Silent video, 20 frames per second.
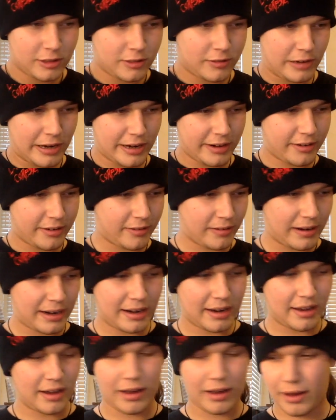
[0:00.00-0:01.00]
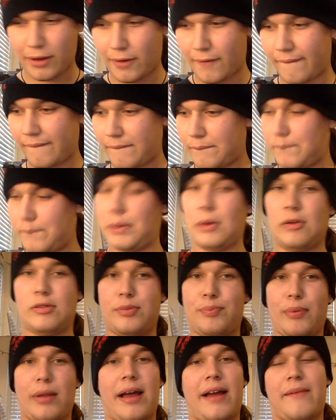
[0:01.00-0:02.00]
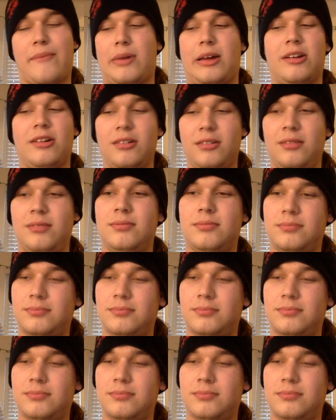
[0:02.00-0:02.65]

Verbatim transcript: Great, great, uh, post-black metal.